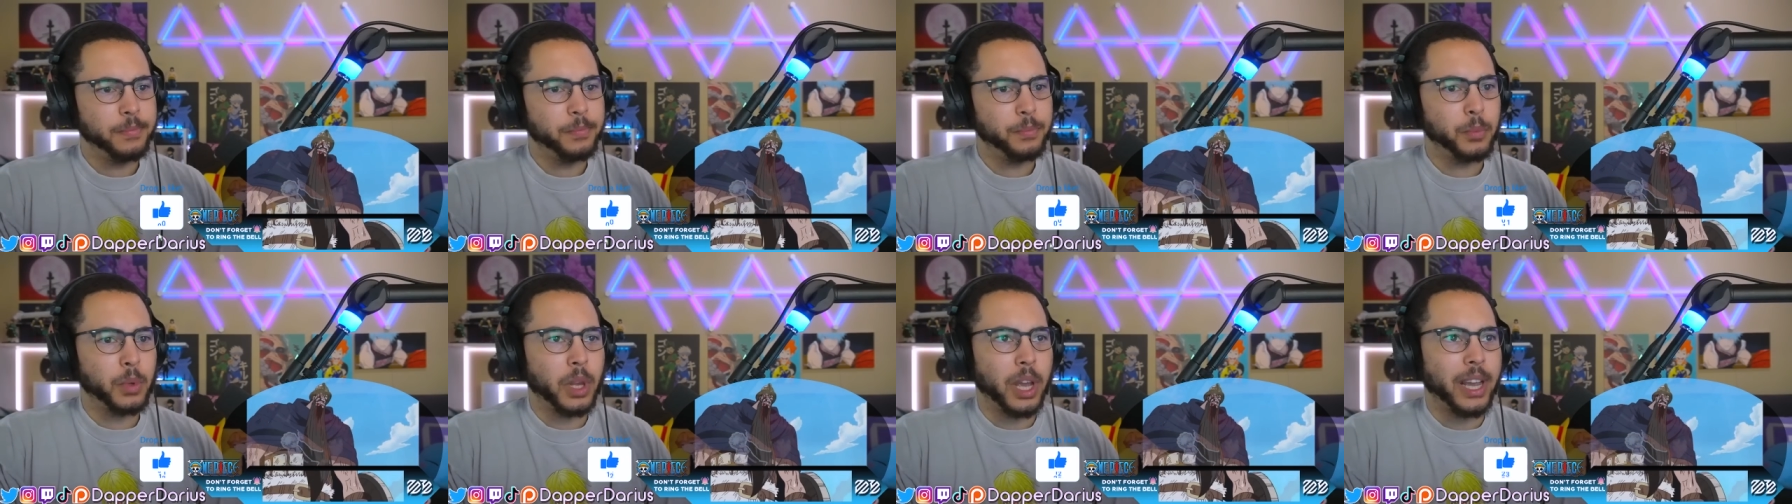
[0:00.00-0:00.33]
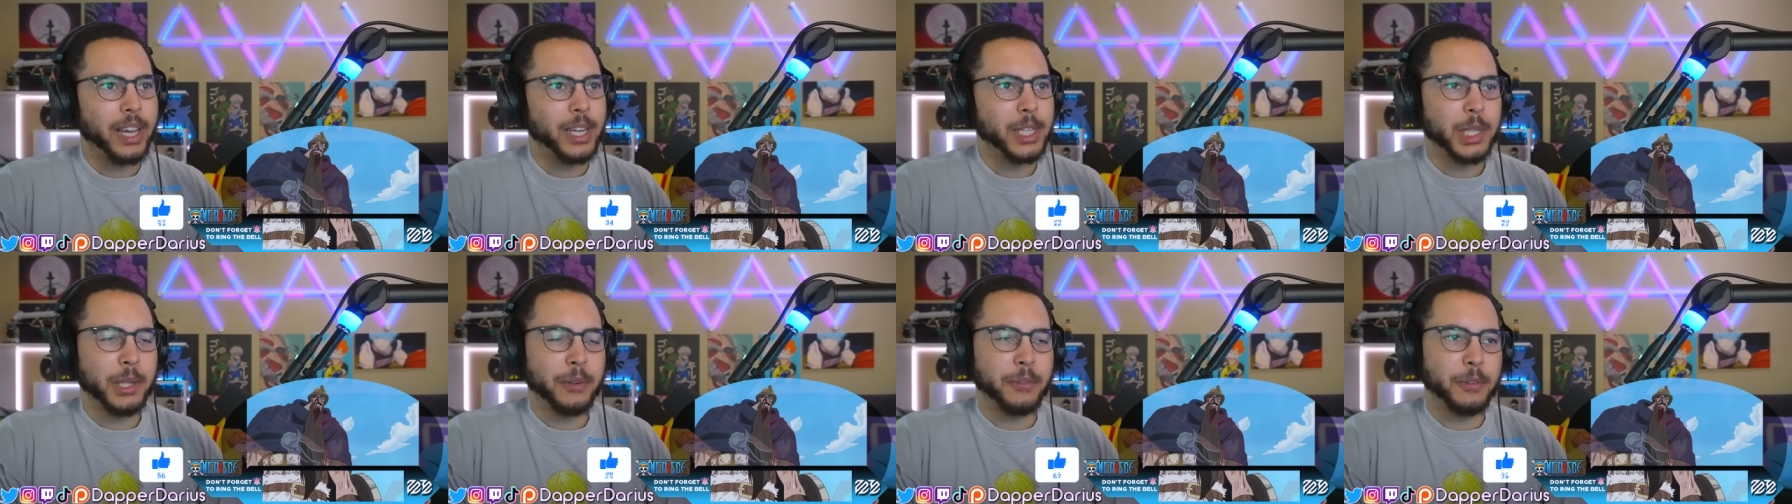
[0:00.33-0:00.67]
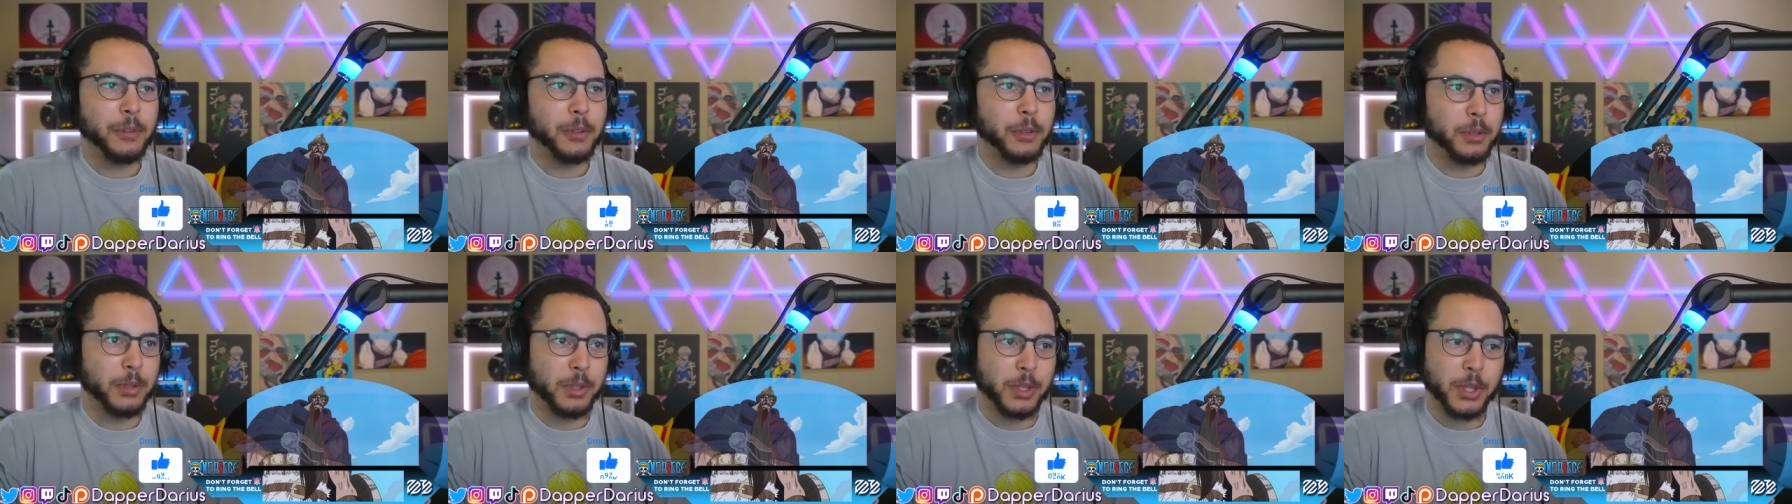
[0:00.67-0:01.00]
I actually
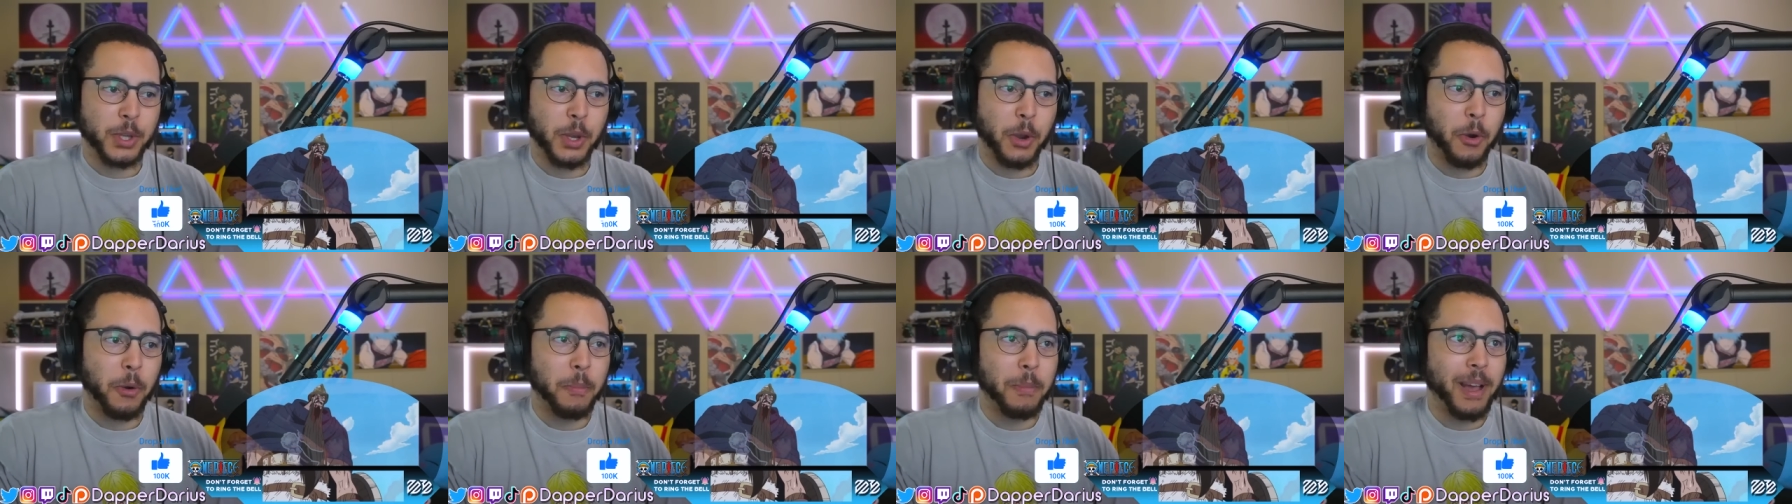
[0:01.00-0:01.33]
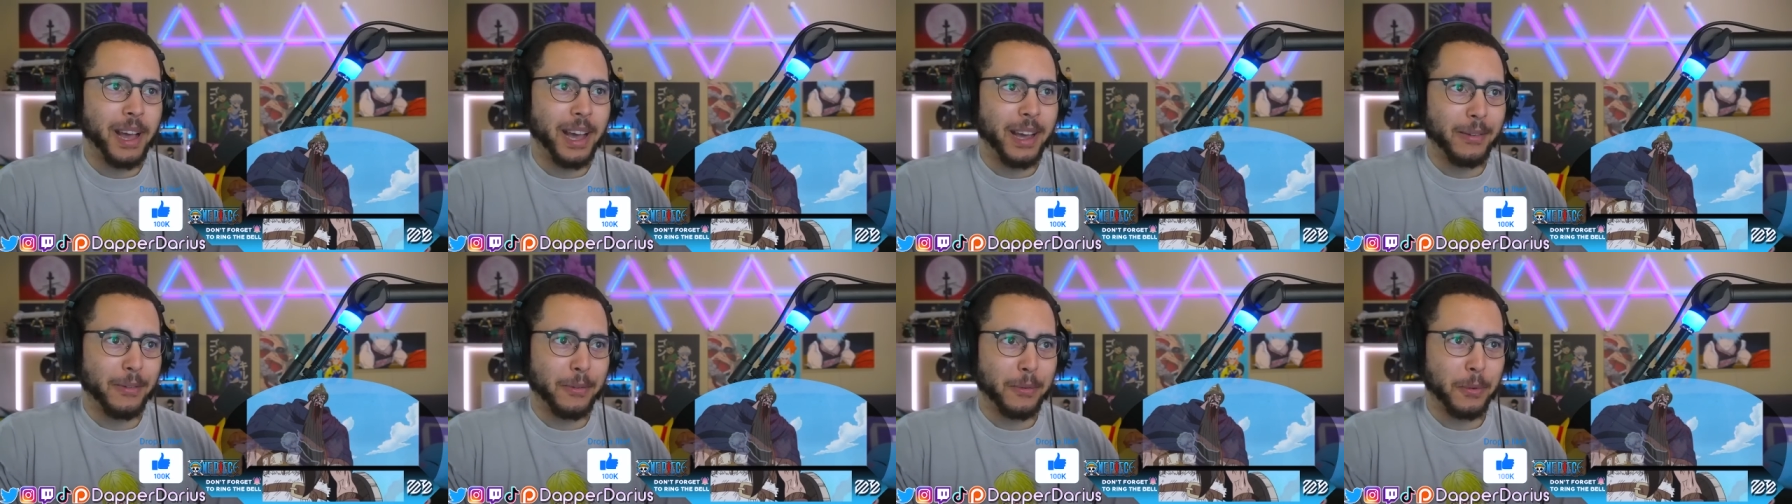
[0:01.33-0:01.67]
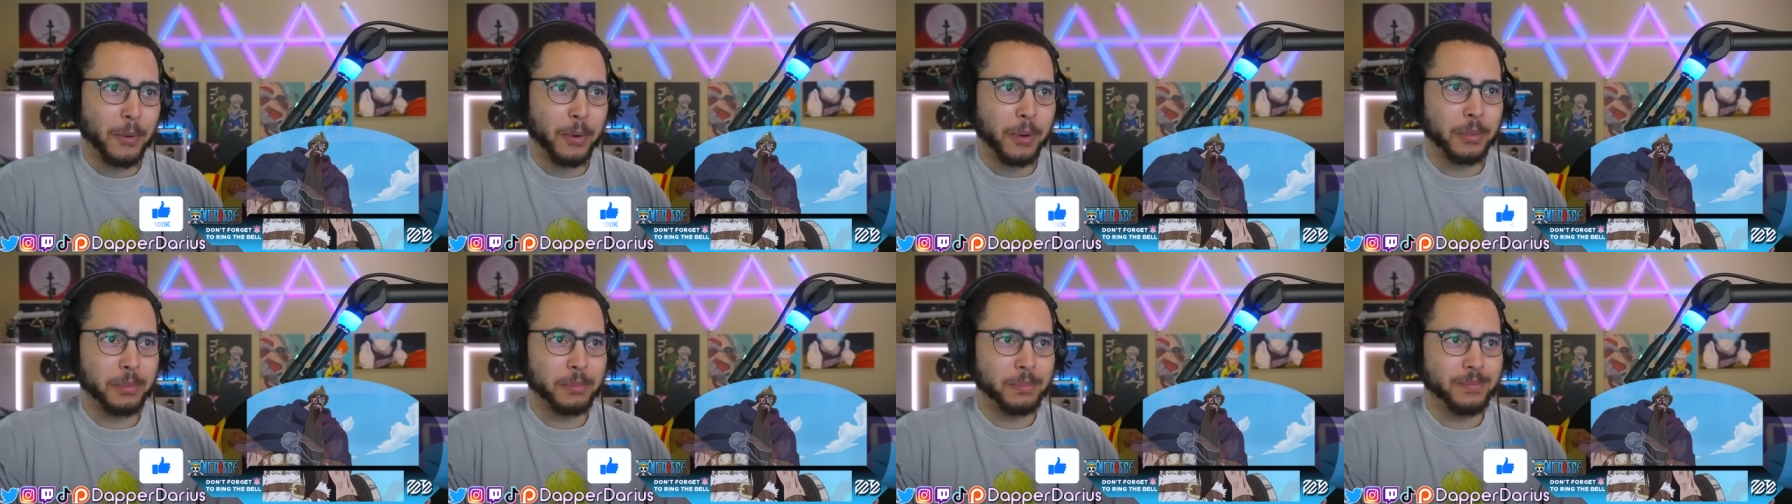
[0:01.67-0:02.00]
feel so bad
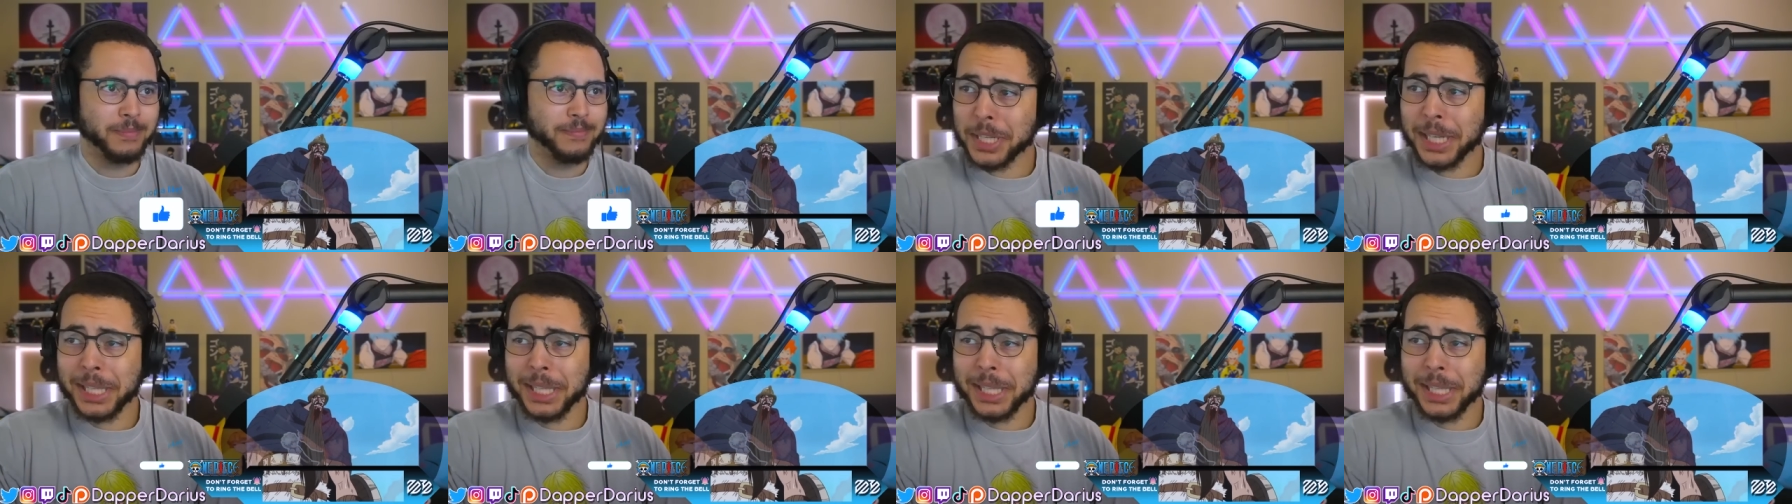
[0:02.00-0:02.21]
for him.